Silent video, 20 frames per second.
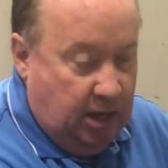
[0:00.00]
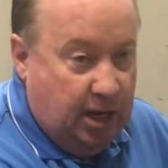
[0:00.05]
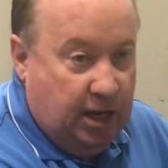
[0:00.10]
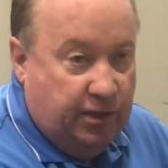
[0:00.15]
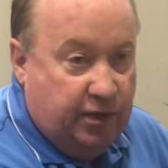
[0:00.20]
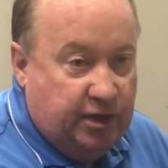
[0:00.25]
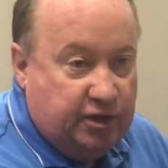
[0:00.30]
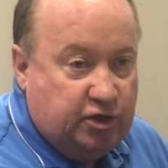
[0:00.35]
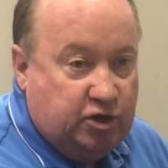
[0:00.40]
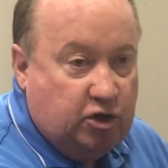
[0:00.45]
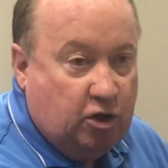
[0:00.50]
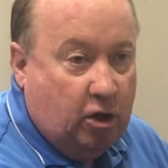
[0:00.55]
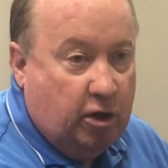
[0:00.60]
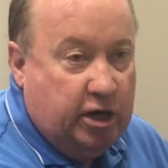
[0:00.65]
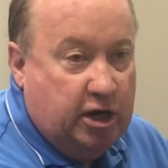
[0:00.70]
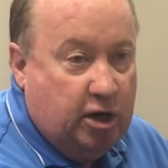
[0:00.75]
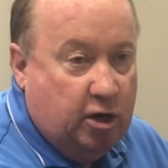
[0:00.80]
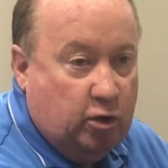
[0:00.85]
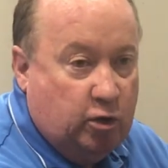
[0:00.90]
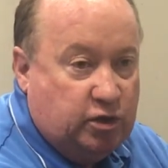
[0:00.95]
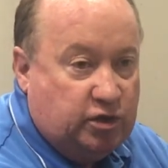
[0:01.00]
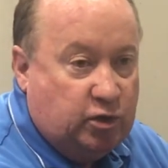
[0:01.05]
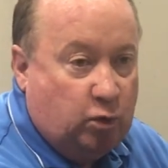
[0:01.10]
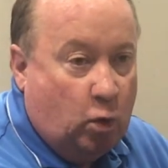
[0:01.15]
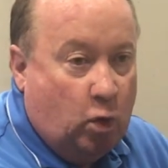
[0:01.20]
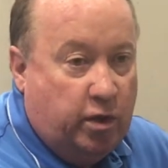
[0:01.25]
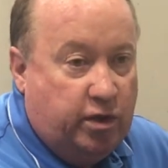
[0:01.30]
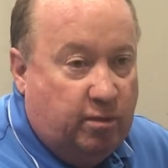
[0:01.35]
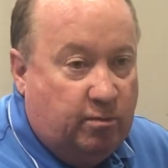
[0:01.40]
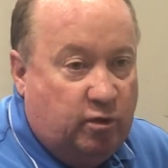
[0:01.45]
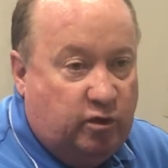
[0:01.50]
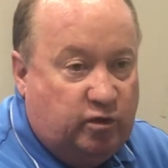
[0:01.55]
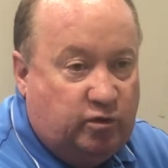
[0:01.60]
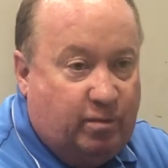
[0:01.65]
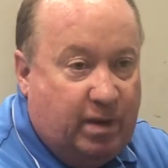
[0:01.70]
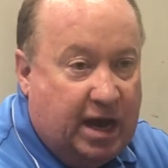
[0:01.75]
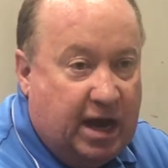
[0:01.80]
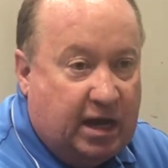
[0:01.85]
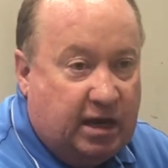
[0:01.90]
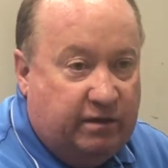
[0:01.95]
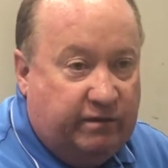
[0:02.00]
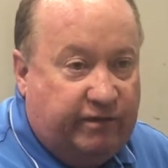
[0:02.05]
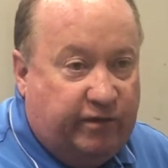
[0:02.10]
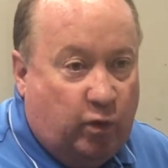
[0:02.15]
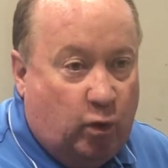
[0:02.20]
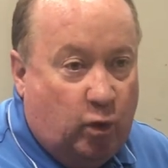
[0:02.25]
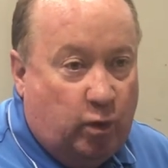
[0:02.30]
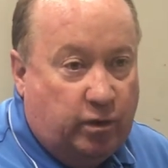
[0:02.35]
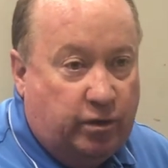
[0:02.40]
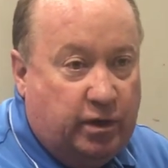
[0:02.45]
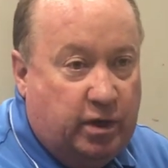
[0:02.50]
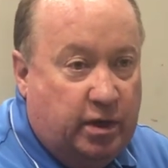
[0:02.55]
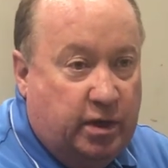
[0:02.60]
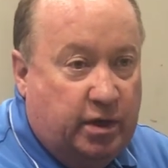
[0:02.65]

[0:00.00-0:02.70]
And this jaw here is the one that moves back and forth.